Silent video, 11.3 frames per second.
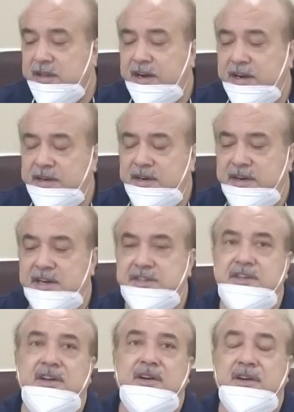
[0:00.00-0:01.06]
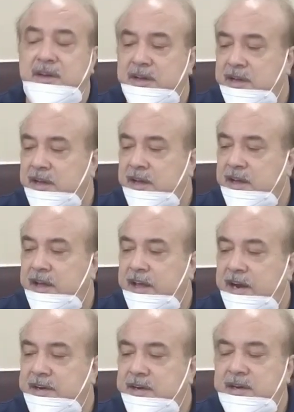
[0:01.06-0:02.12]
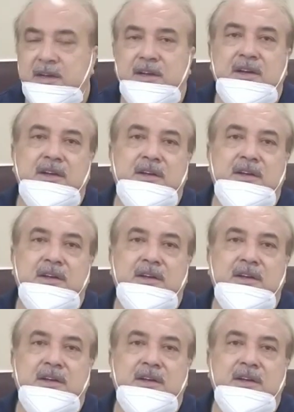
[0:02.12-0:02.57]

the international and